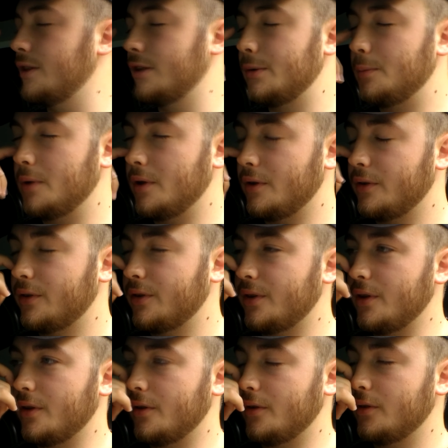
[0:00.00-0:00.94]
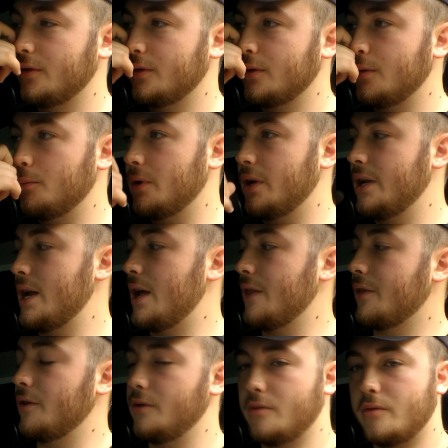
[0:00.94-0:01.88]
this build still, but
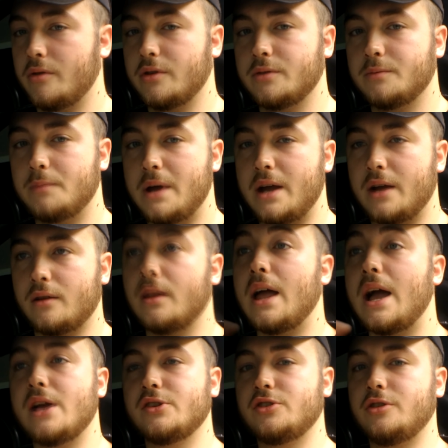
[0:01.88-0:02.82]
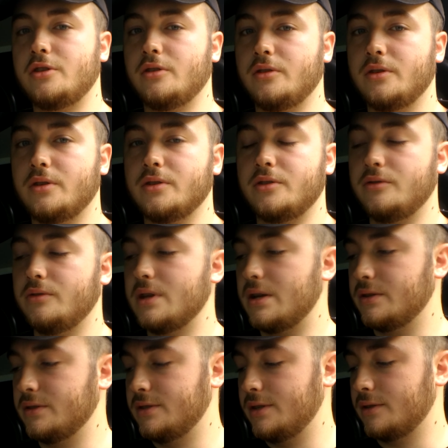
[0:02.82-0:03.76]
not the doors, back last year in
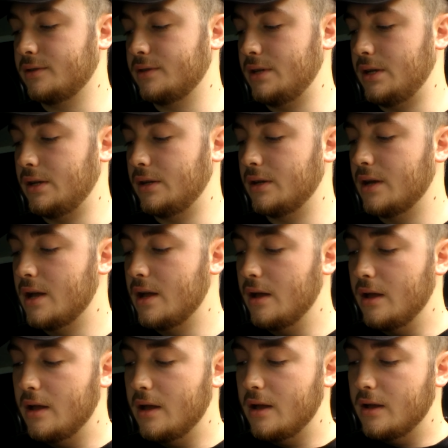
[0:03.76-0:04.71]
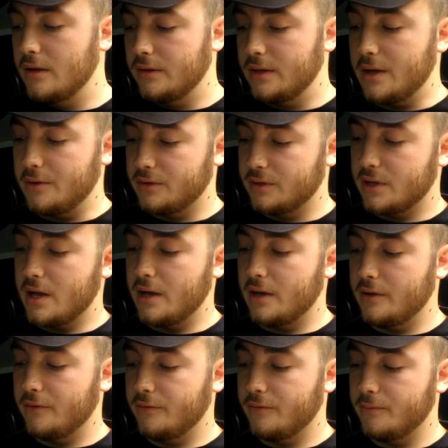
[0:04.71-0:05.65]
2016, that was
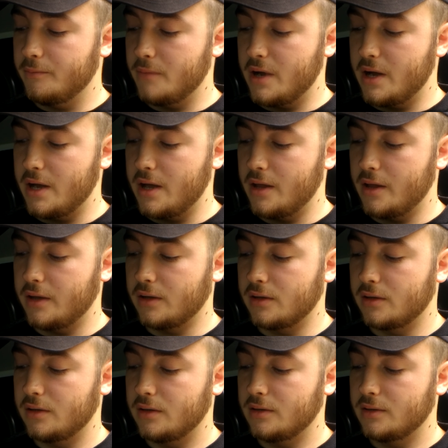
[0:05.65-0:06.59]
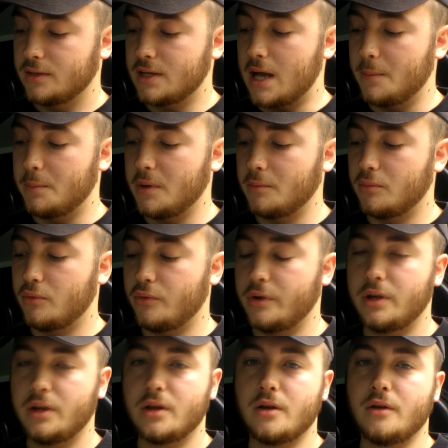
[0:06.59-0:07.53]
kind of my stopping
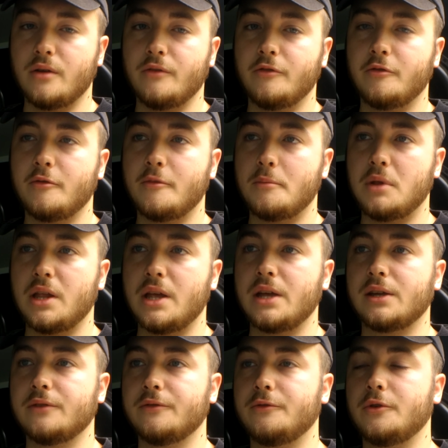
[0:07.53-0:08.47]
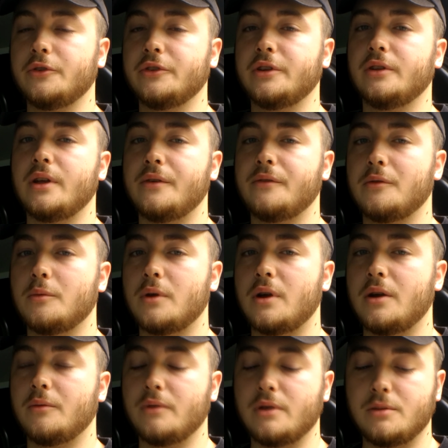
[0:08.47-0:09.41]
point of playing it full tilt
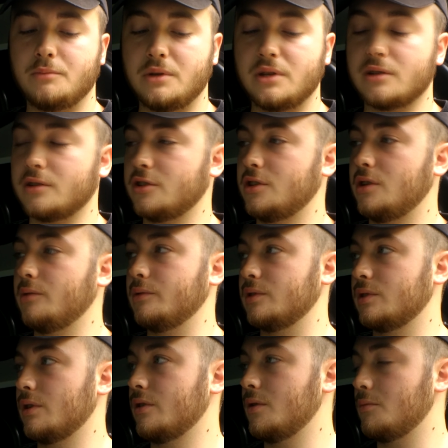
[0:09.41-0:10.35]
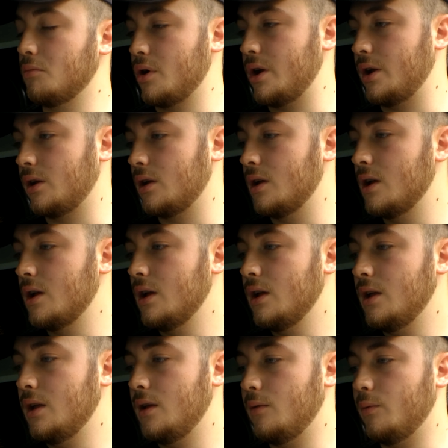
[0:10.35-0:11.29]
everywhere I went, because shit was starting to break.
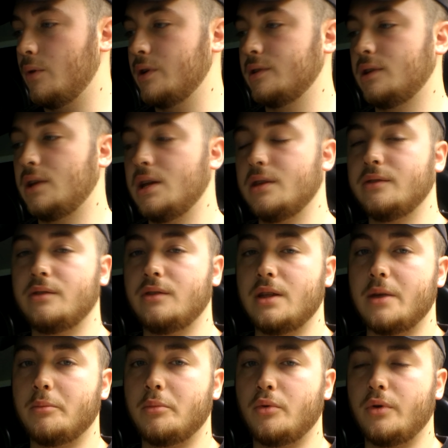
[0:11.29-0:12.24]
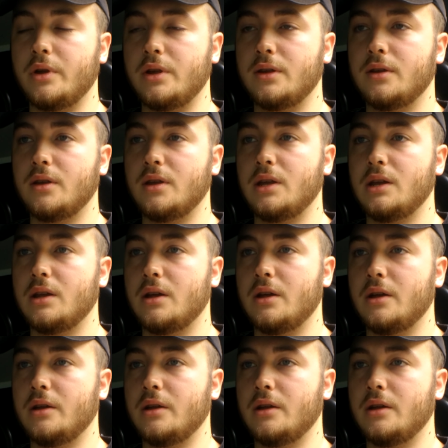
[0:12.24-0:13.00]
It was getting to that point in